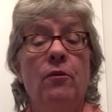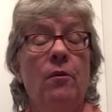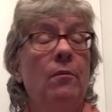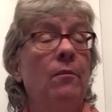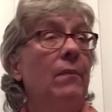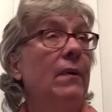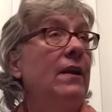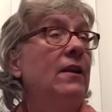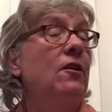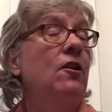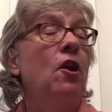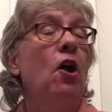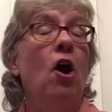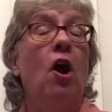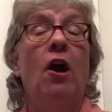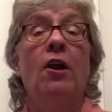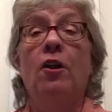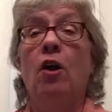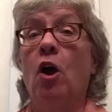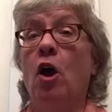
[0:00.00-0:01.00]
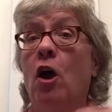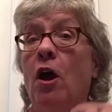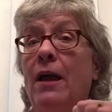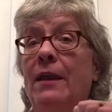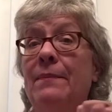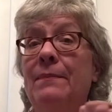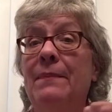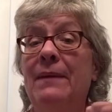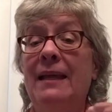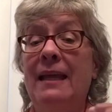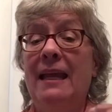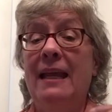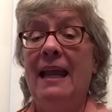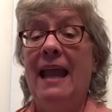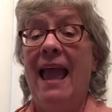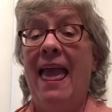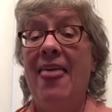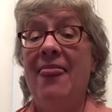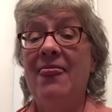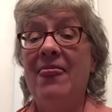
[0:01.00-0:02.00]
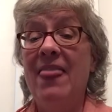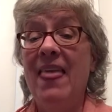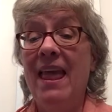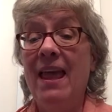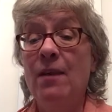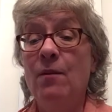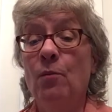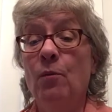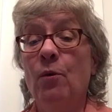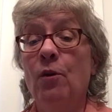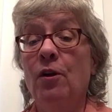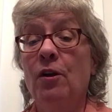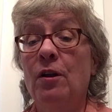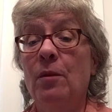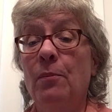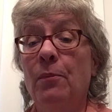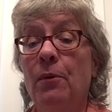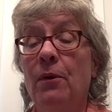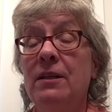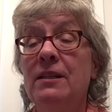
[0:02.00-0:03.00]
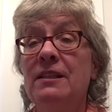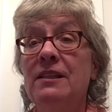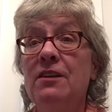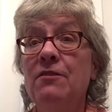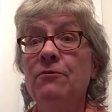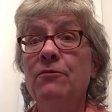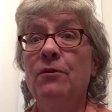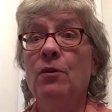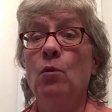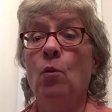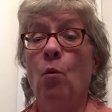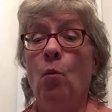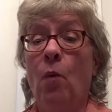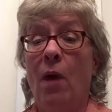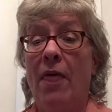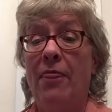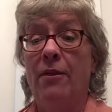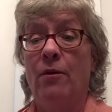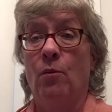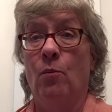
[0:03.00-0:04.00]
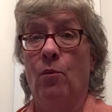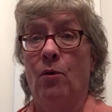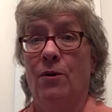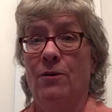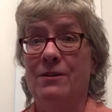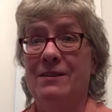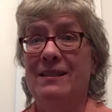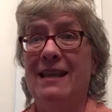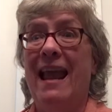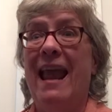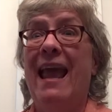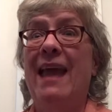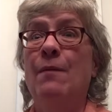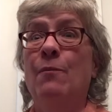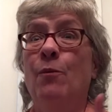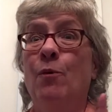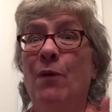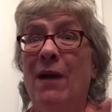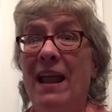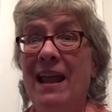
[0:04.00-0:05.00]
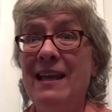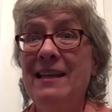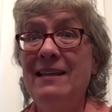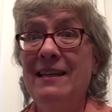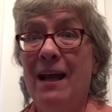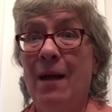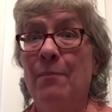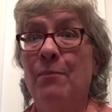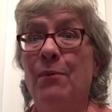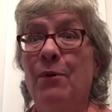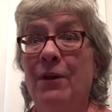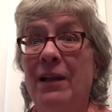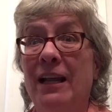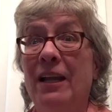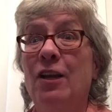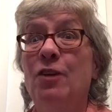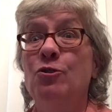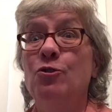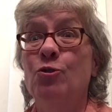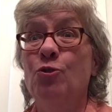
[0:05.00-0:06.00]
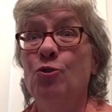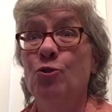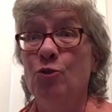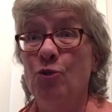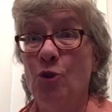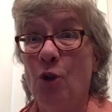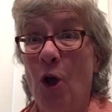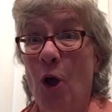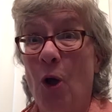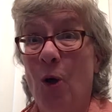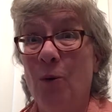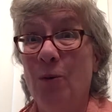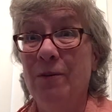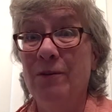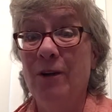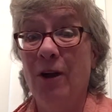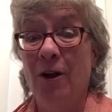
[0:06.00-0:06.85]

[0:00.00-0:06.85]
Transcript: but not on me. And then we're going to put different weather words, and we'll end up putting snow.